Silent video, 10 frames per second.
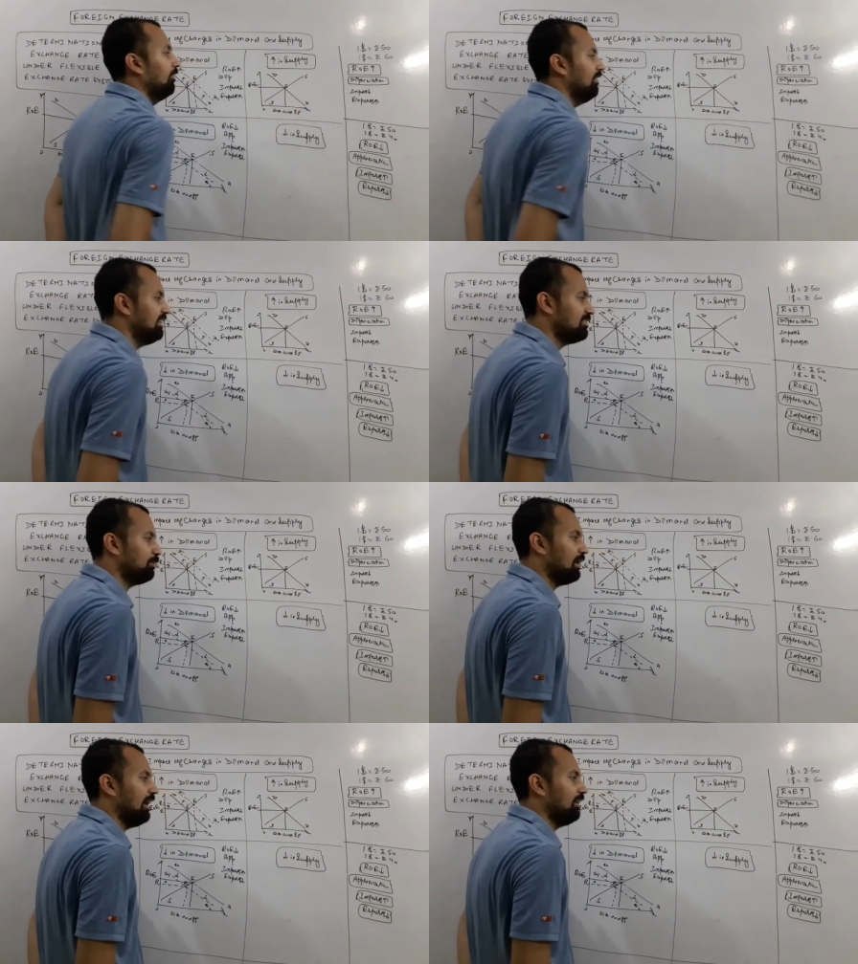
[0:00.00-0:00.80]
When the
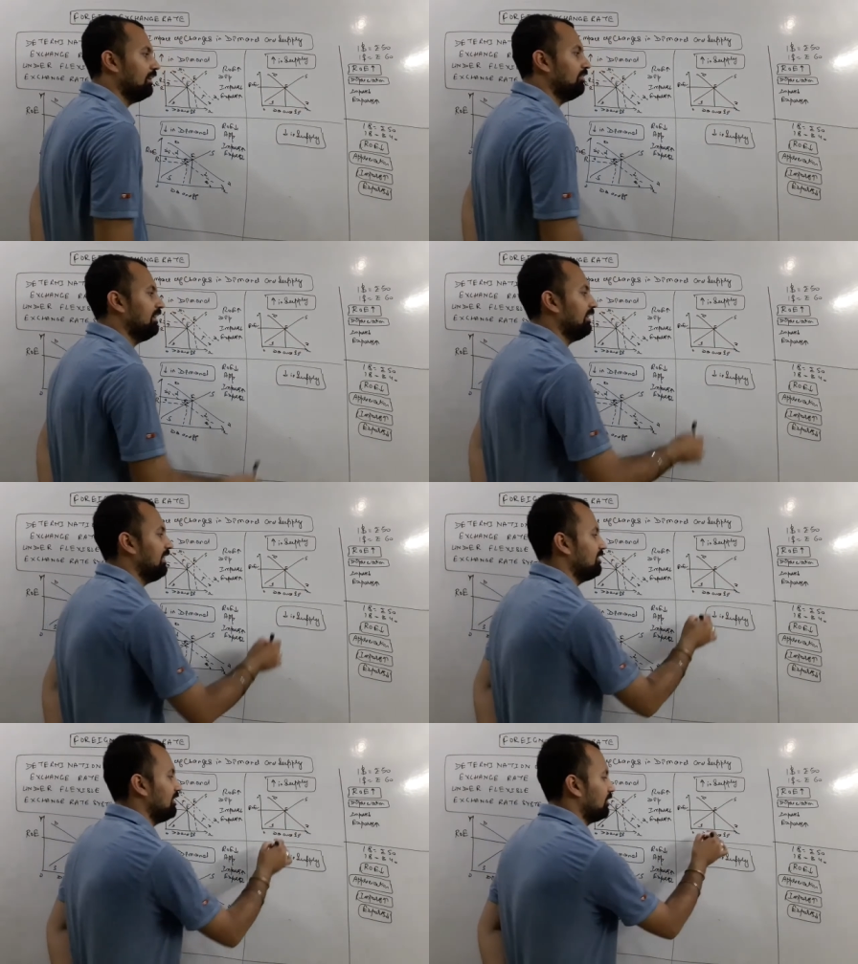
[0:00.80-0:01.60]
supply curve
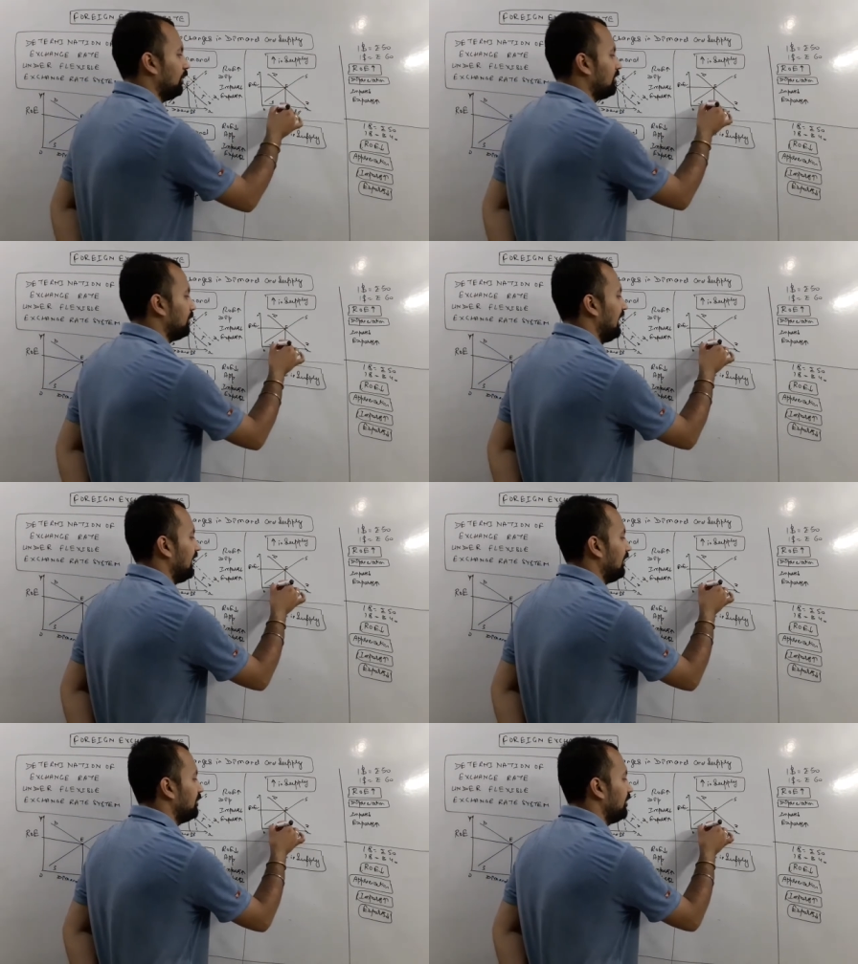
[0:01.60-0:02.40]
increases or
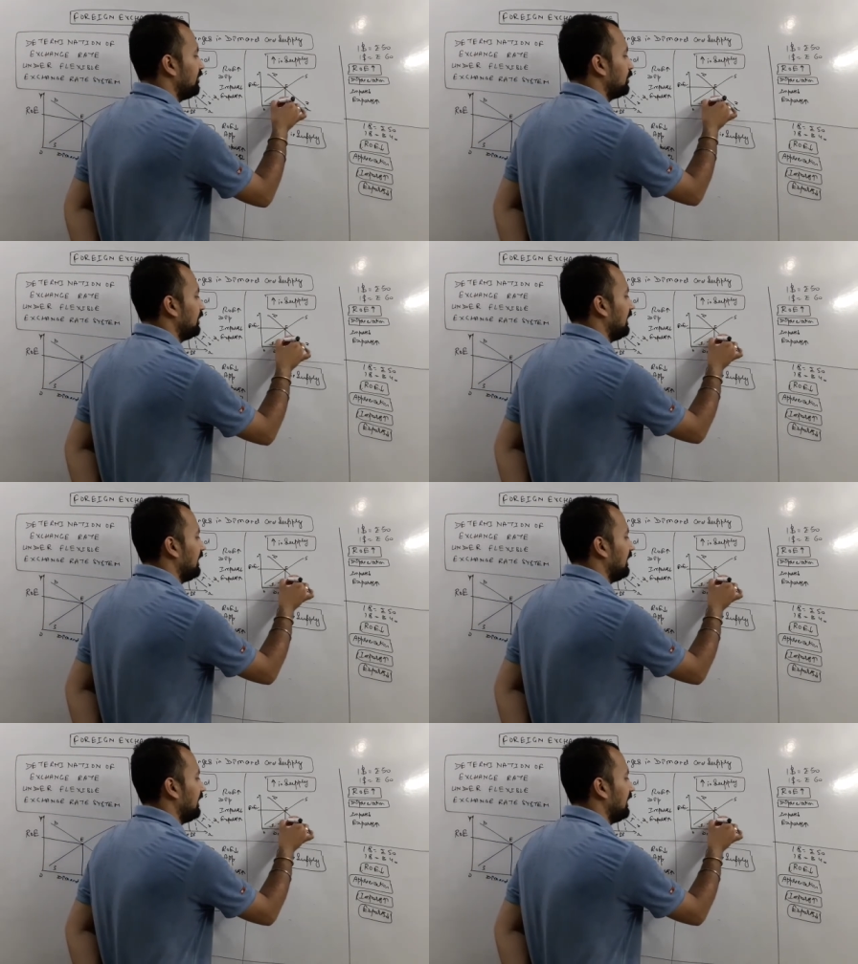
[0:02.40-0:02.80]
supply curve shifts to the